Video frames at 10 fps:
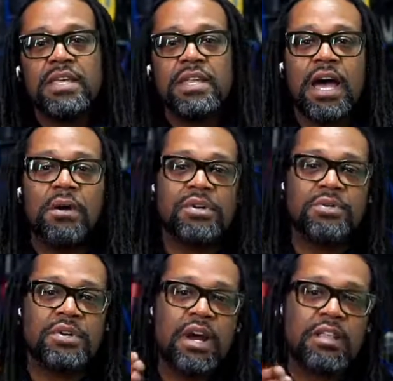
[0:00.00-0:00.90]
Now we're
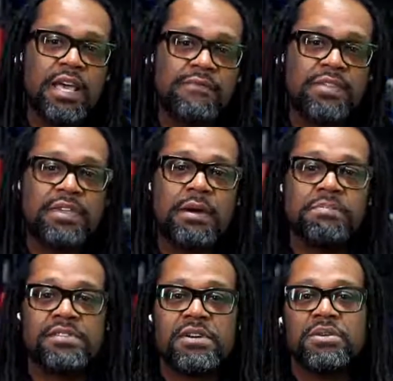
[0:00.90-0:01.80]
doing our 11th
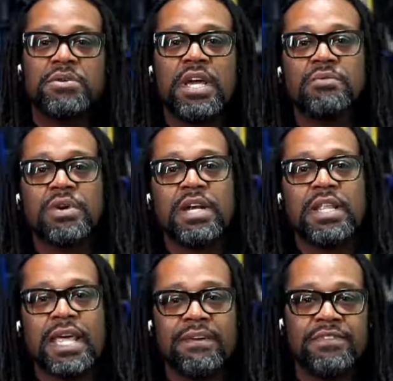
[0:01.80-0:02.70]
episode, and we're
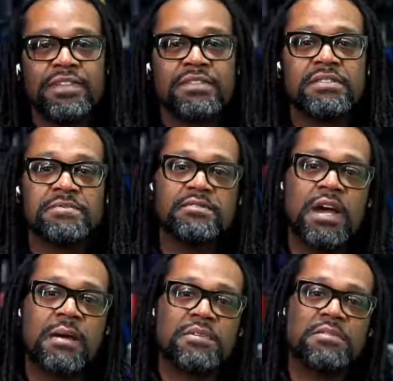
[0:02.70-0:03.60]
11
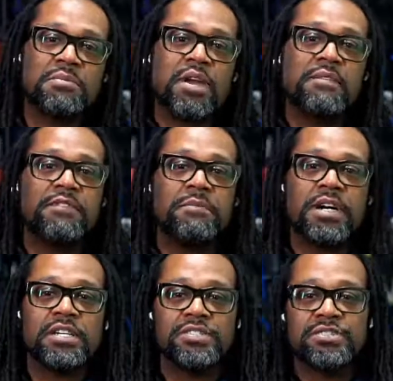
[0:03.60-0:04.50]
subscribers away from
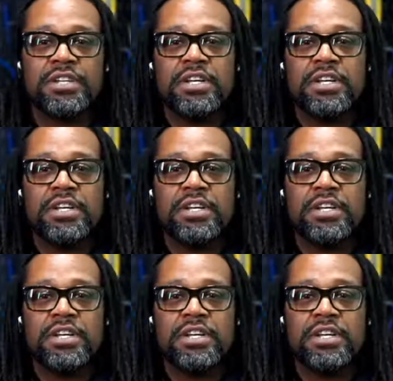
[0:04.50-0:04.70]
100.